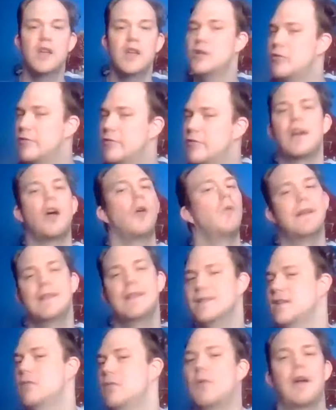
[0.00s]
you can go
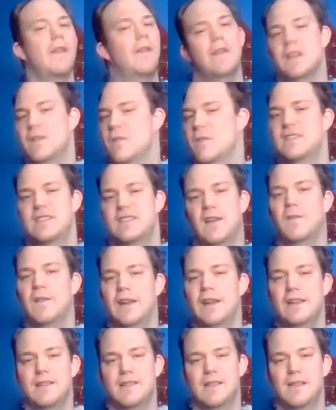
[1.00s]
into one of these
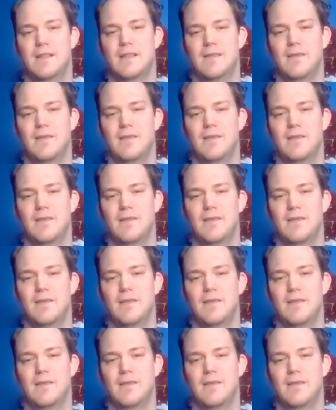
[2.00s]
facilities.